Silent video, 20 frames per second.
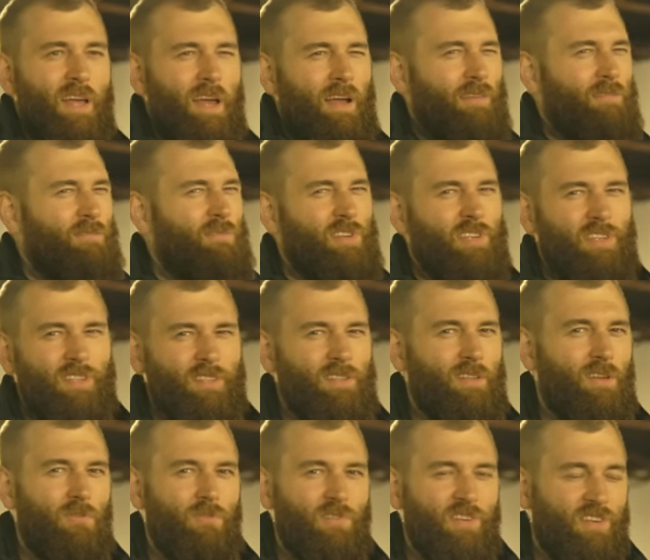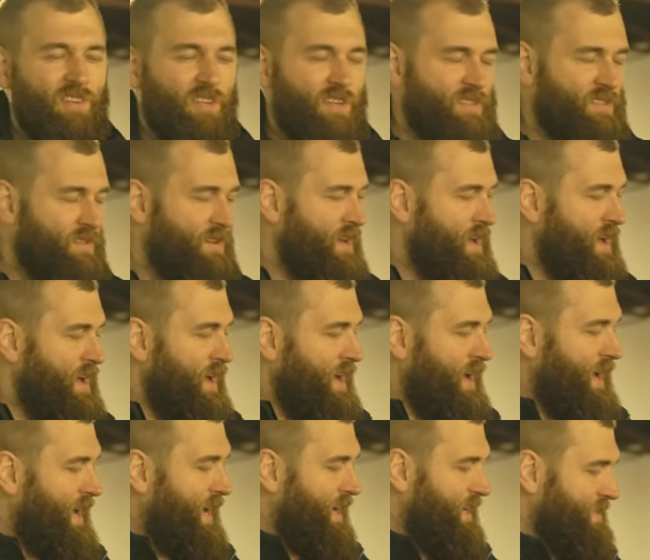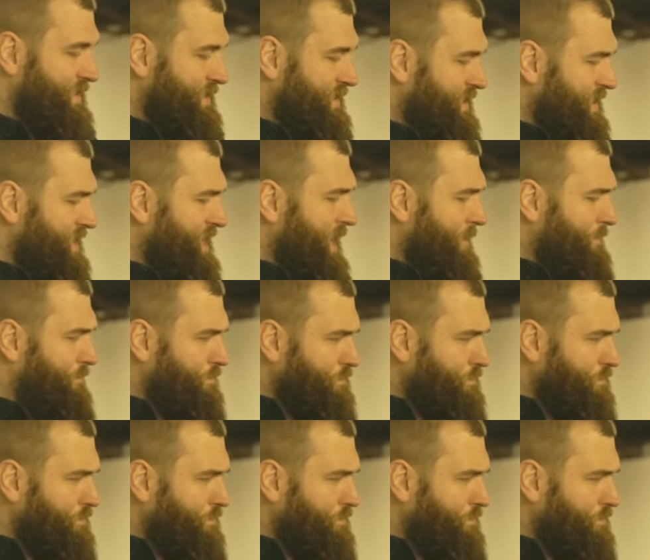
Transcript: every distillery does. And yeah,